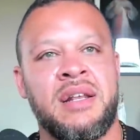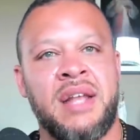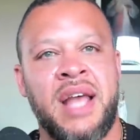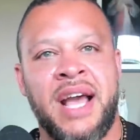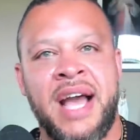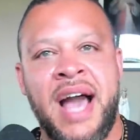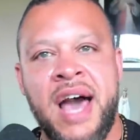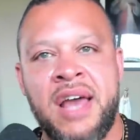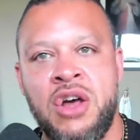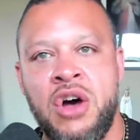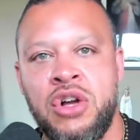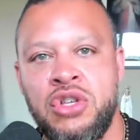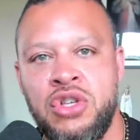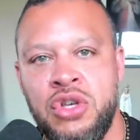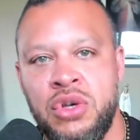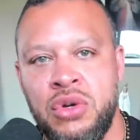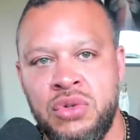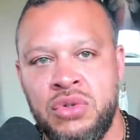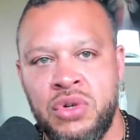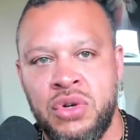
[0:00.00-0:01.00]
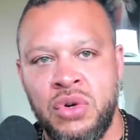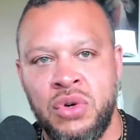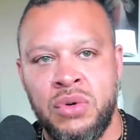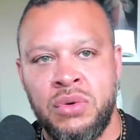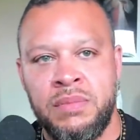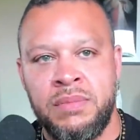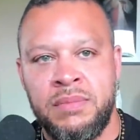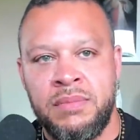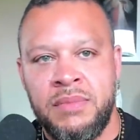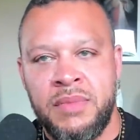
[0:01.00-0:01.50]
I got on
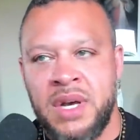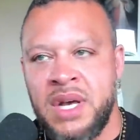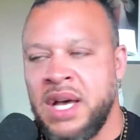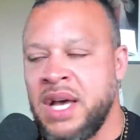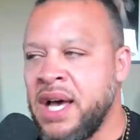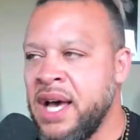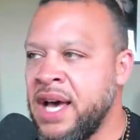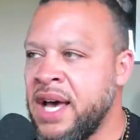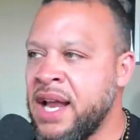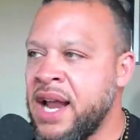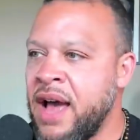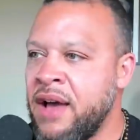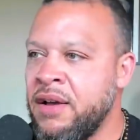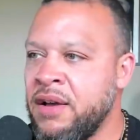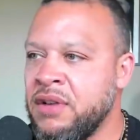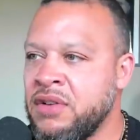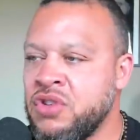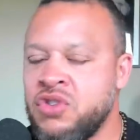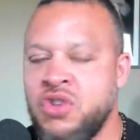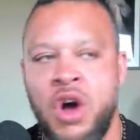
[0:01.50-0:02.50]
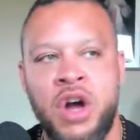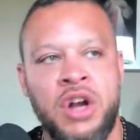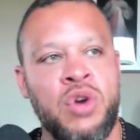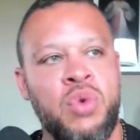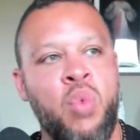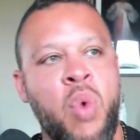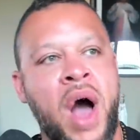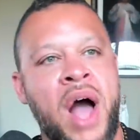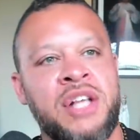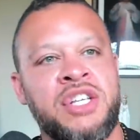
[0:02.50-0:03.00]
YouTube and I
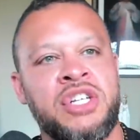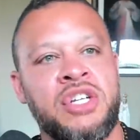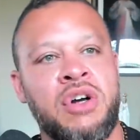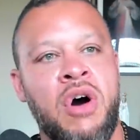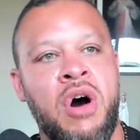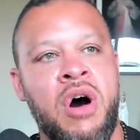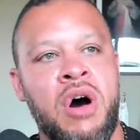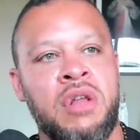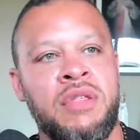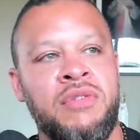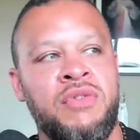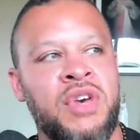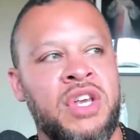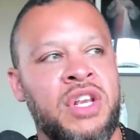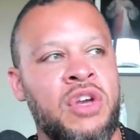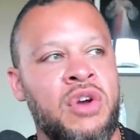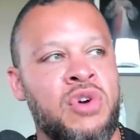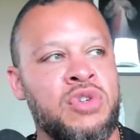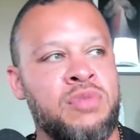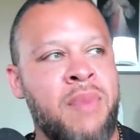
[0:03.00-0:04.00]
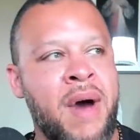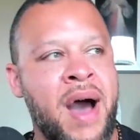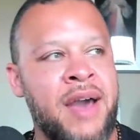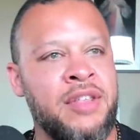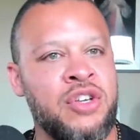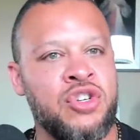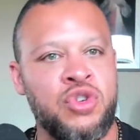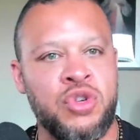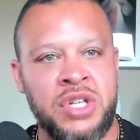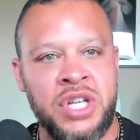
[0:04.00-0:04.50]
started watching all the videos by
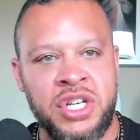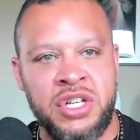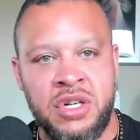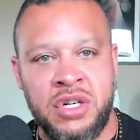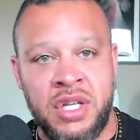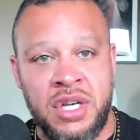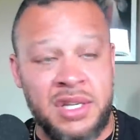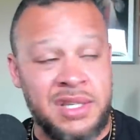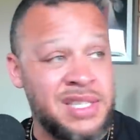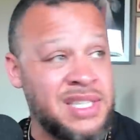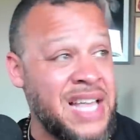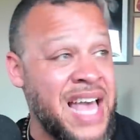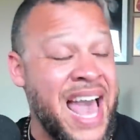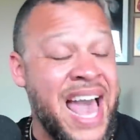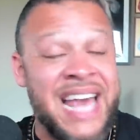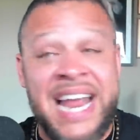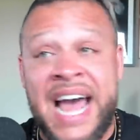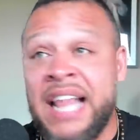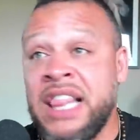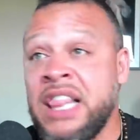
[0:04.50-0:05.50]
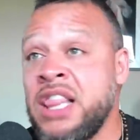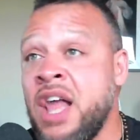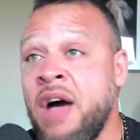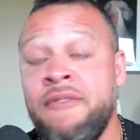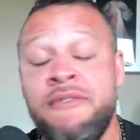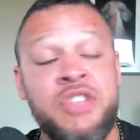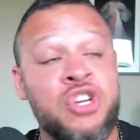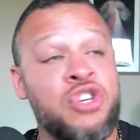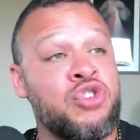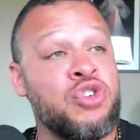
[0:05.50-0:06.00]
the traditionalists. And I
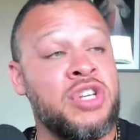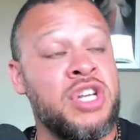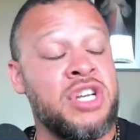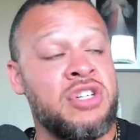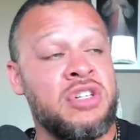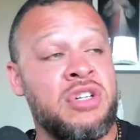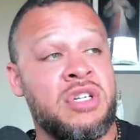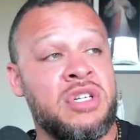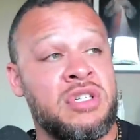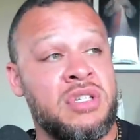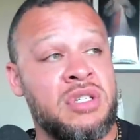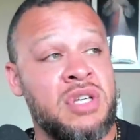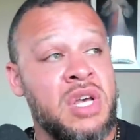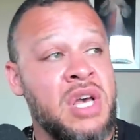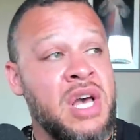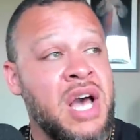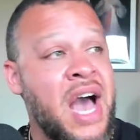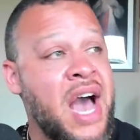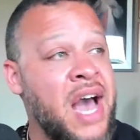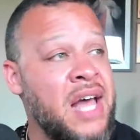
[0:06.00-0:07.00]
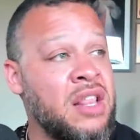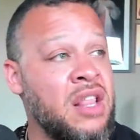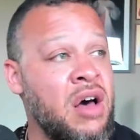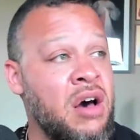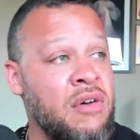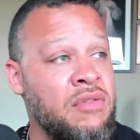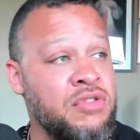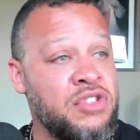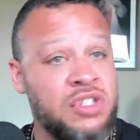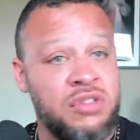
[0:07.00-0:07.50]
love the traditionalists. I
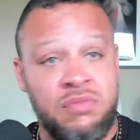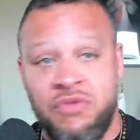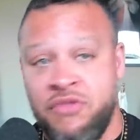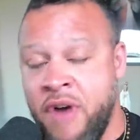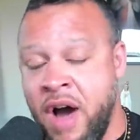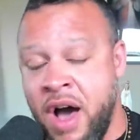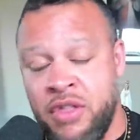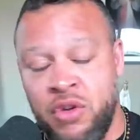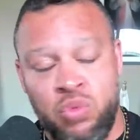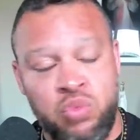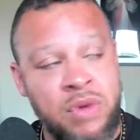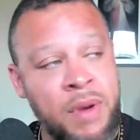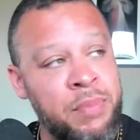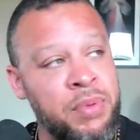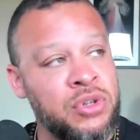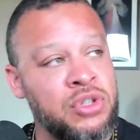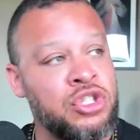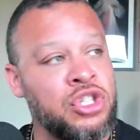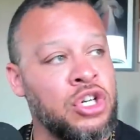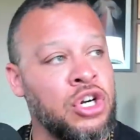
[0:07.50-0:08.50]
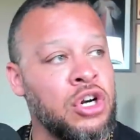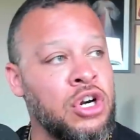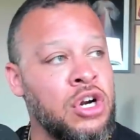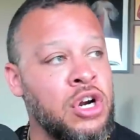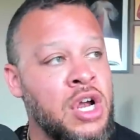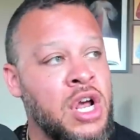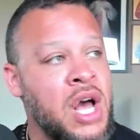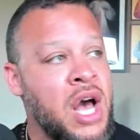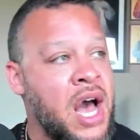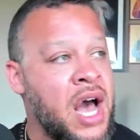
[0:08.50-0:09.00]
love Father Ripperger.
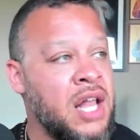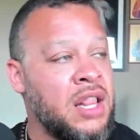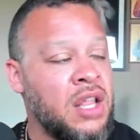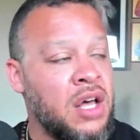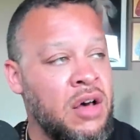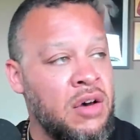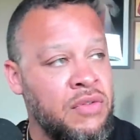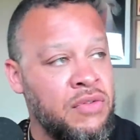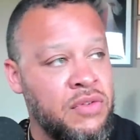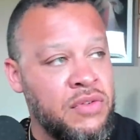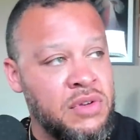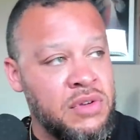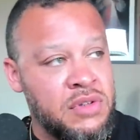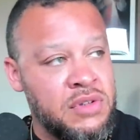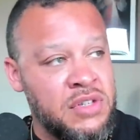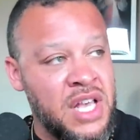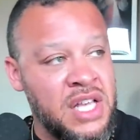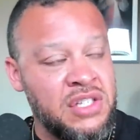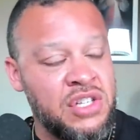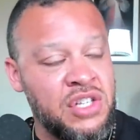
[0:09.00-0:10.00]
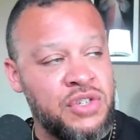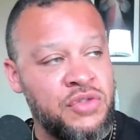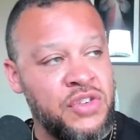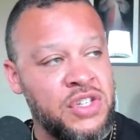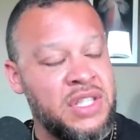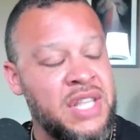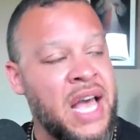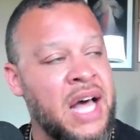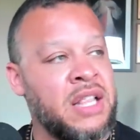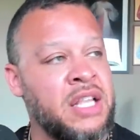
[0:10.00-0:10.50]
I love Census
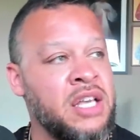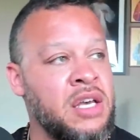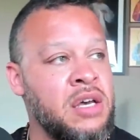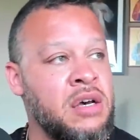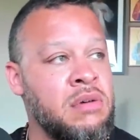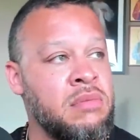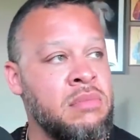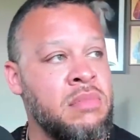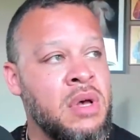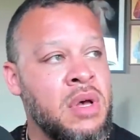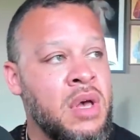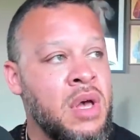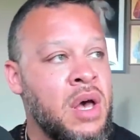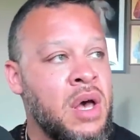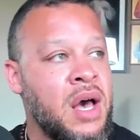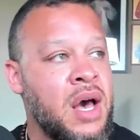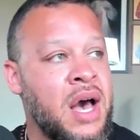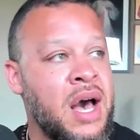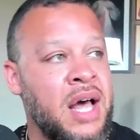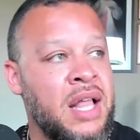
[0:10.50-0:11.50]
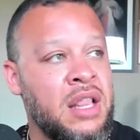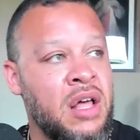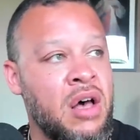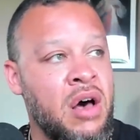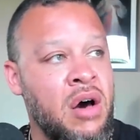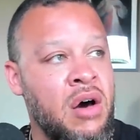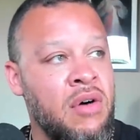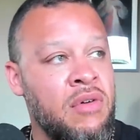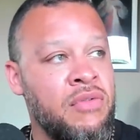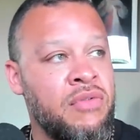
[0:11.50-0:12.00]
Fidelium. I
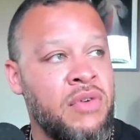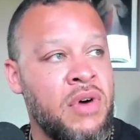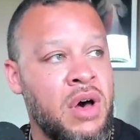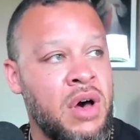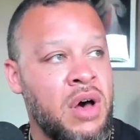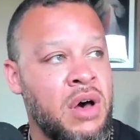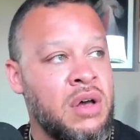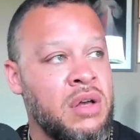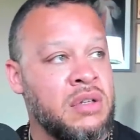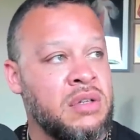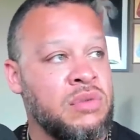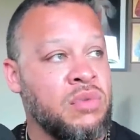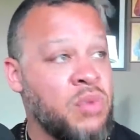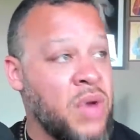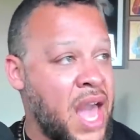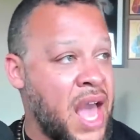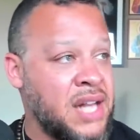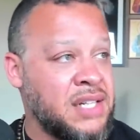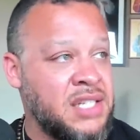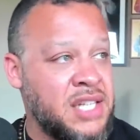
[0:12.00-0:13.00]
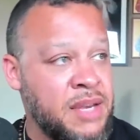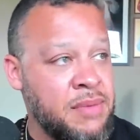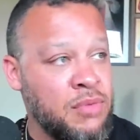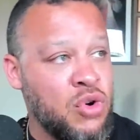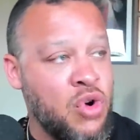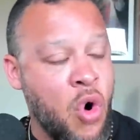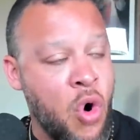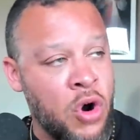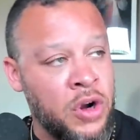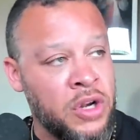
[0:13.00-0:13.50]
love, uh, we had Tim
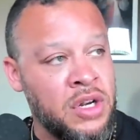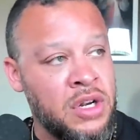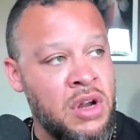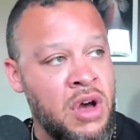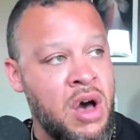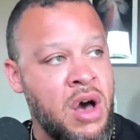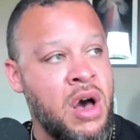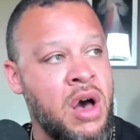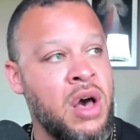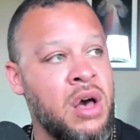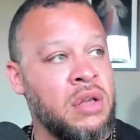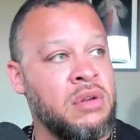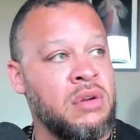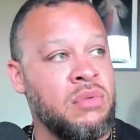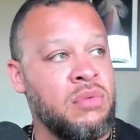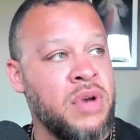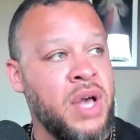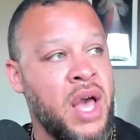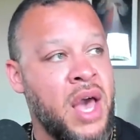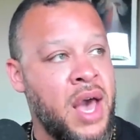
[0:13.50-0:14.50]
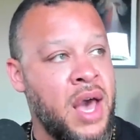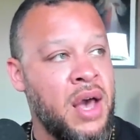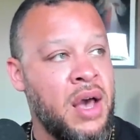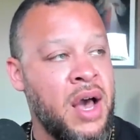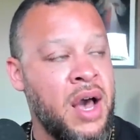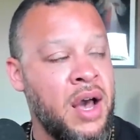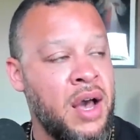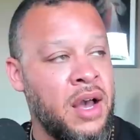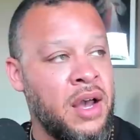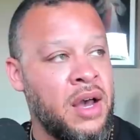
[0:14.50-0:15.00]
Gordon on. We had,
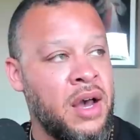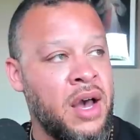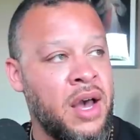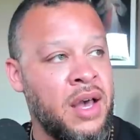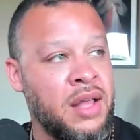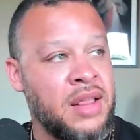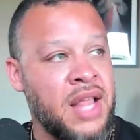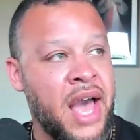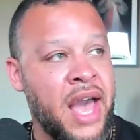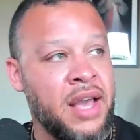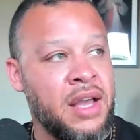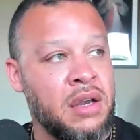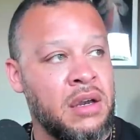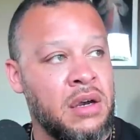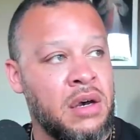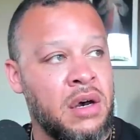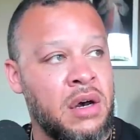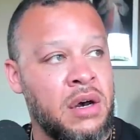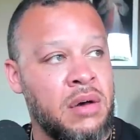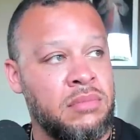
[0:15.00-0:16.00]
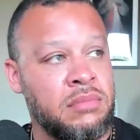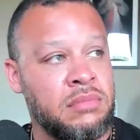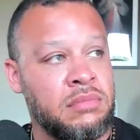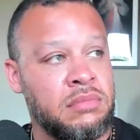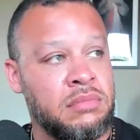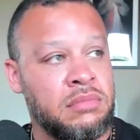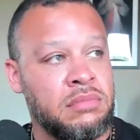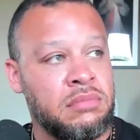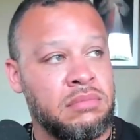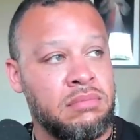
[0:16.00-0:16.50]
I, I like
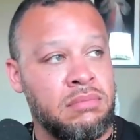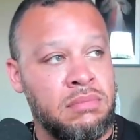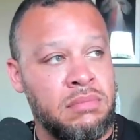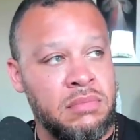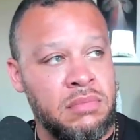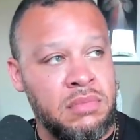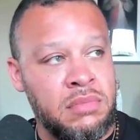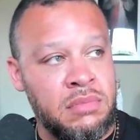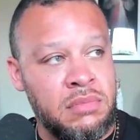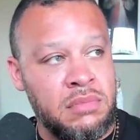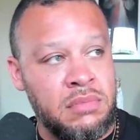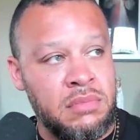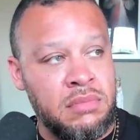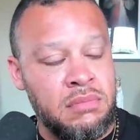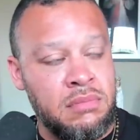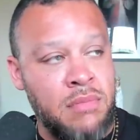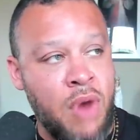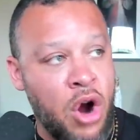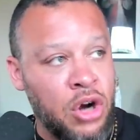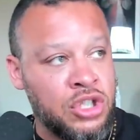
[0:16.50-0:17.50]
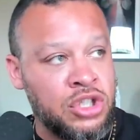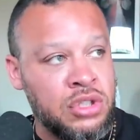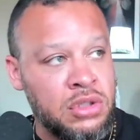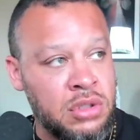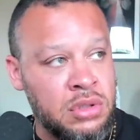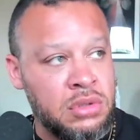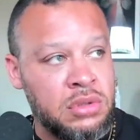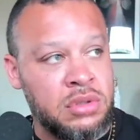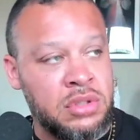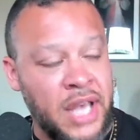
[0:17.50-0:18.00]
um,
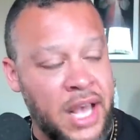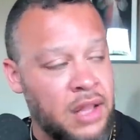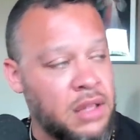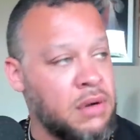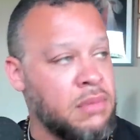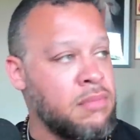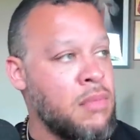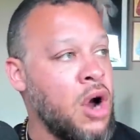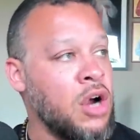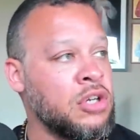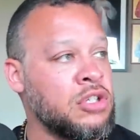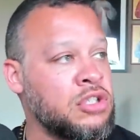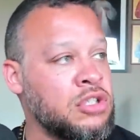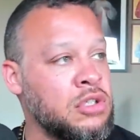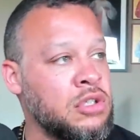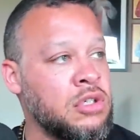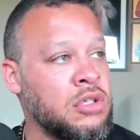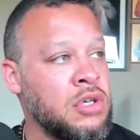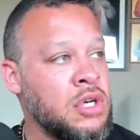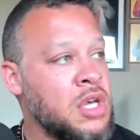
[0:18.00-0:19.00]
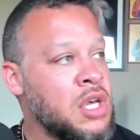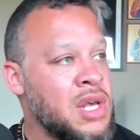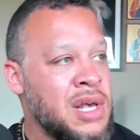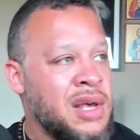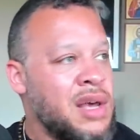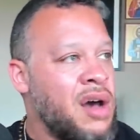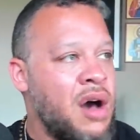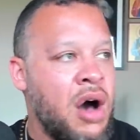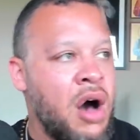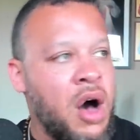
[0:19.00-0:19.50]
Marshall, Taylor Marshall,
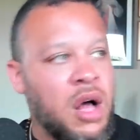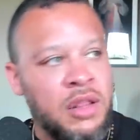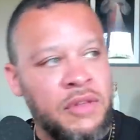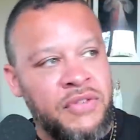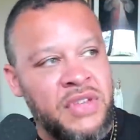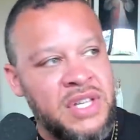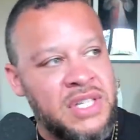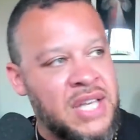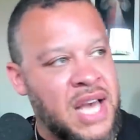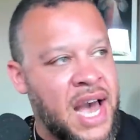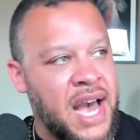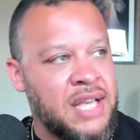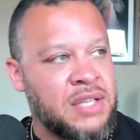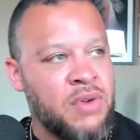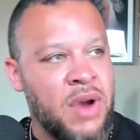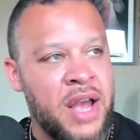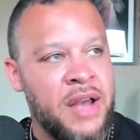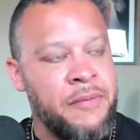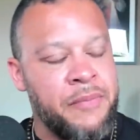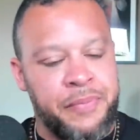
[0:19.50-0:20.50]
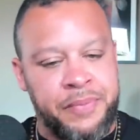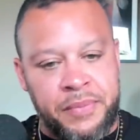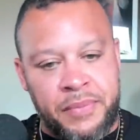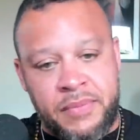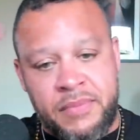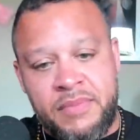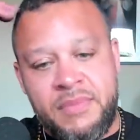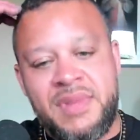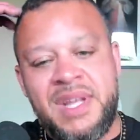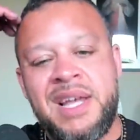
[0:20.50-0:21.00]
all of these guys, right?
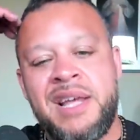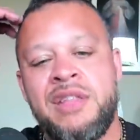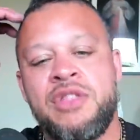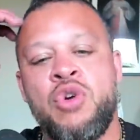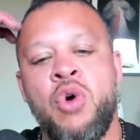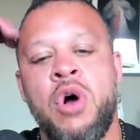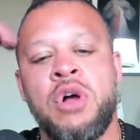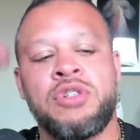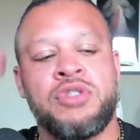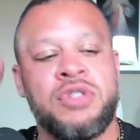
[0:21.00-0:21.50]
They're all